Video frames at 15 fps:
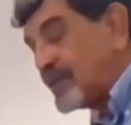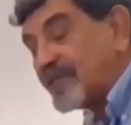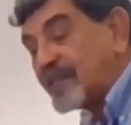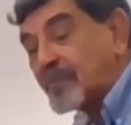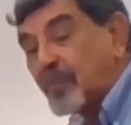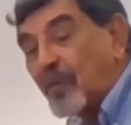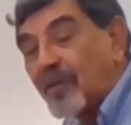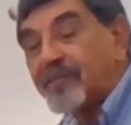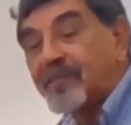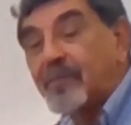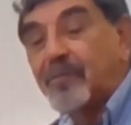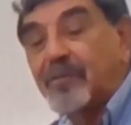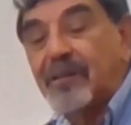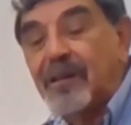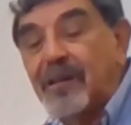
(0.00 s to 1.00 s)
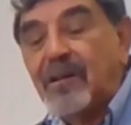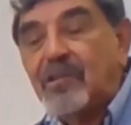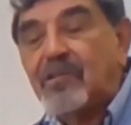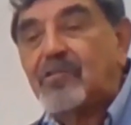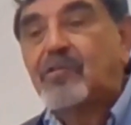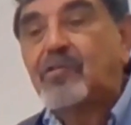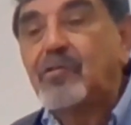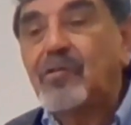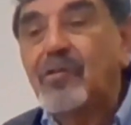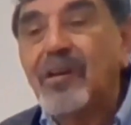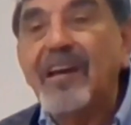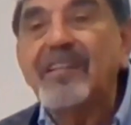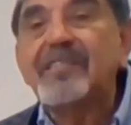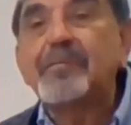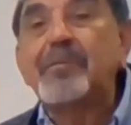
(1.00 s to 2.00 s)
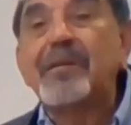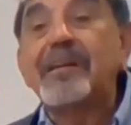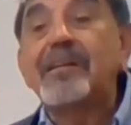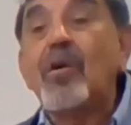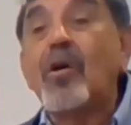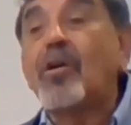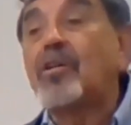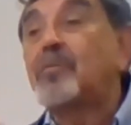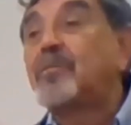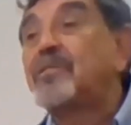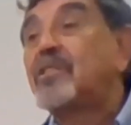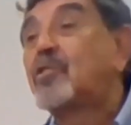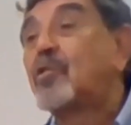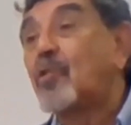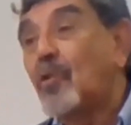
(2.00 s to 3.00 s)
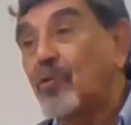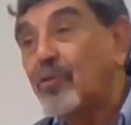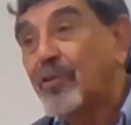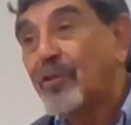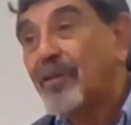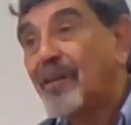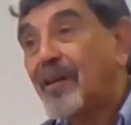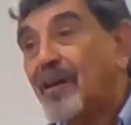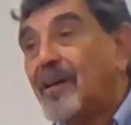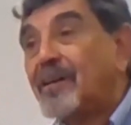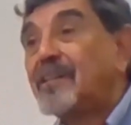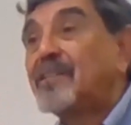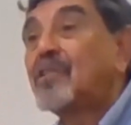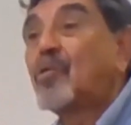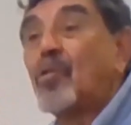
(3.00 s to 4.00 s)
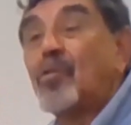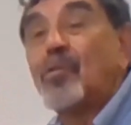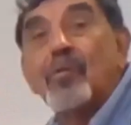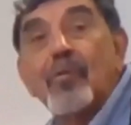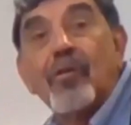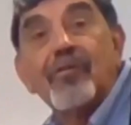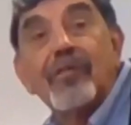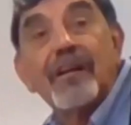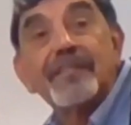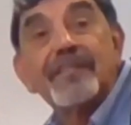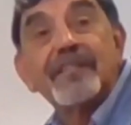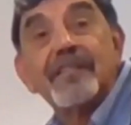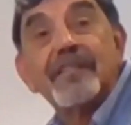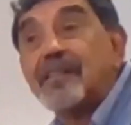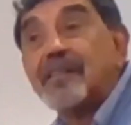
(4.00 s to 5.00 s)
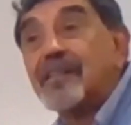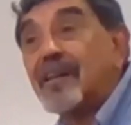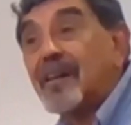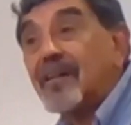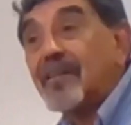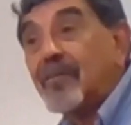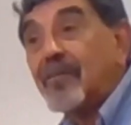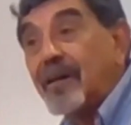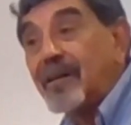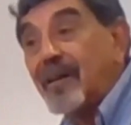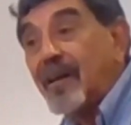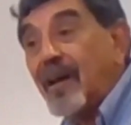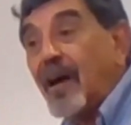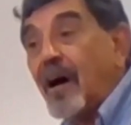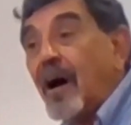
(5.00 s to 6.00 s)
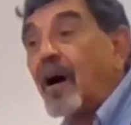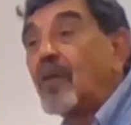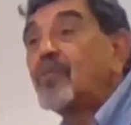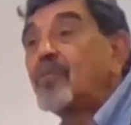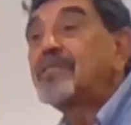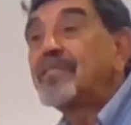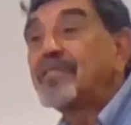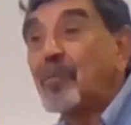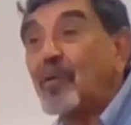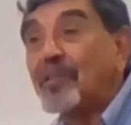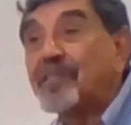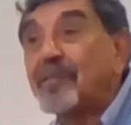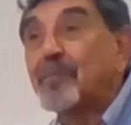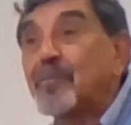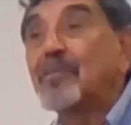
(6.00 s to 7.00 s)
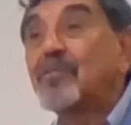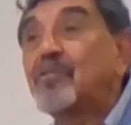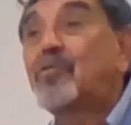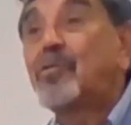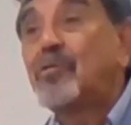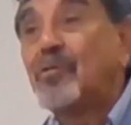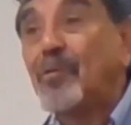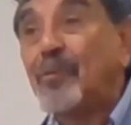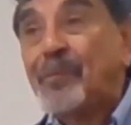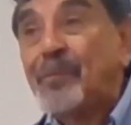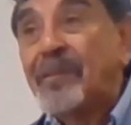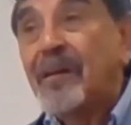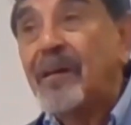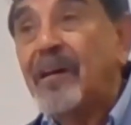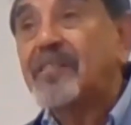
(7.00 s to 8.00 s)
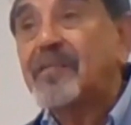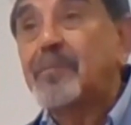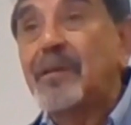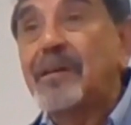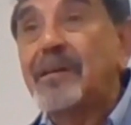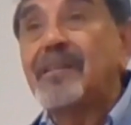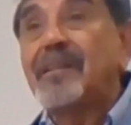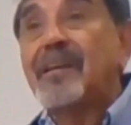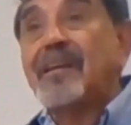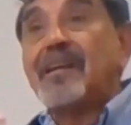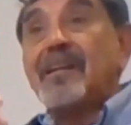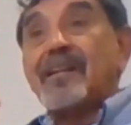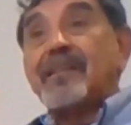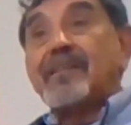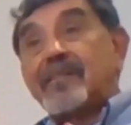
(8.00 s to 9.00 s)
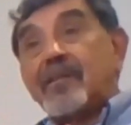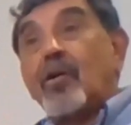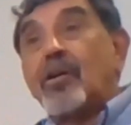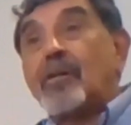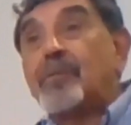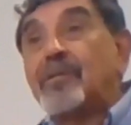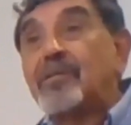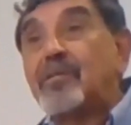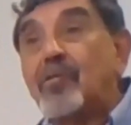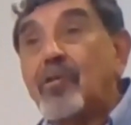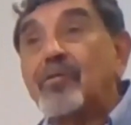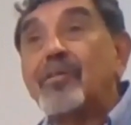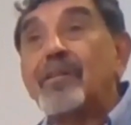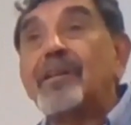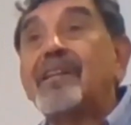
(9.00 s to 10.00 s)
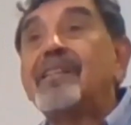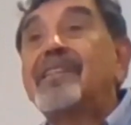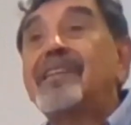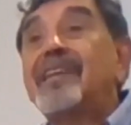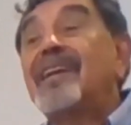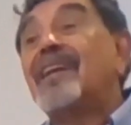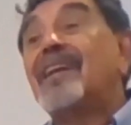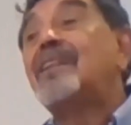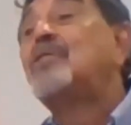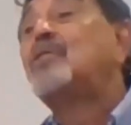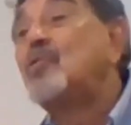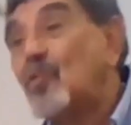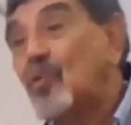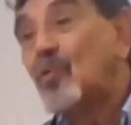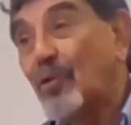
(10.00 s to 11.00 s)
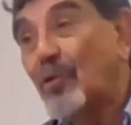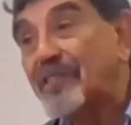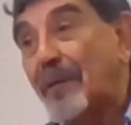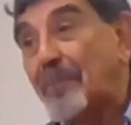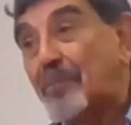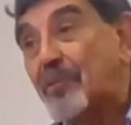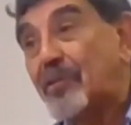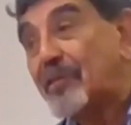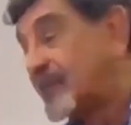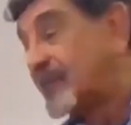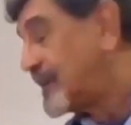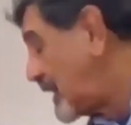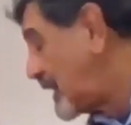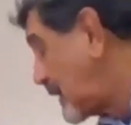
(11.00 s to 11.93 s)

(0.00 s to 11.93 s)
it is possible to explain urban growth in the conventional way, how it is possible to explain the urban growth in the new contemporary